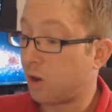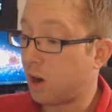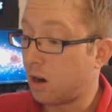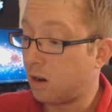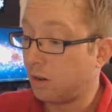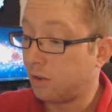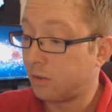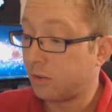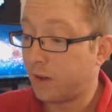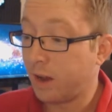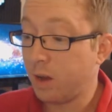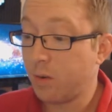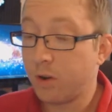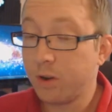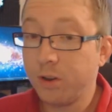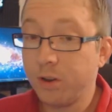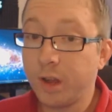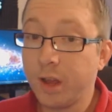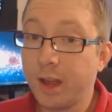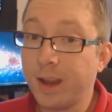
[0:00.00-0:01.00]
regardless of
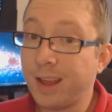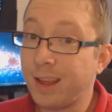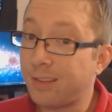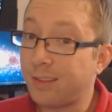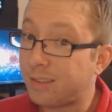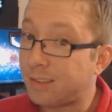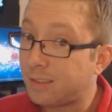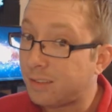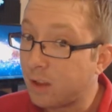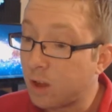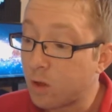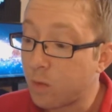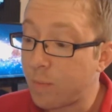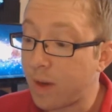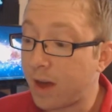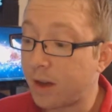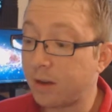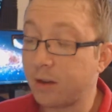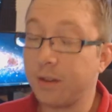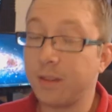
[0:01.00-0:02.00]
anyone you get, is still
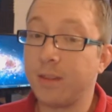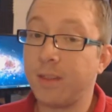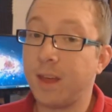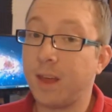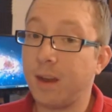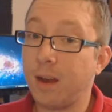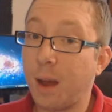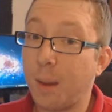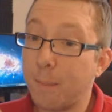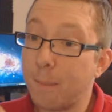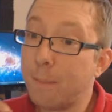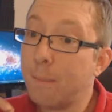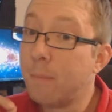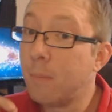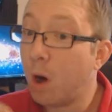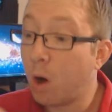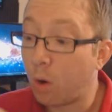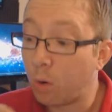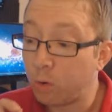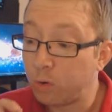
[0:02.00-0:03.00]
better than
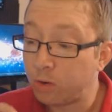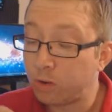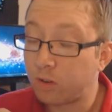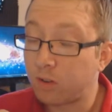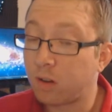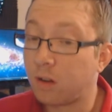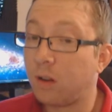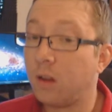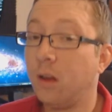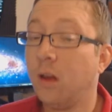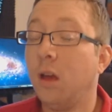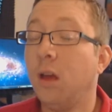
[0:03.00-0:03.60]
most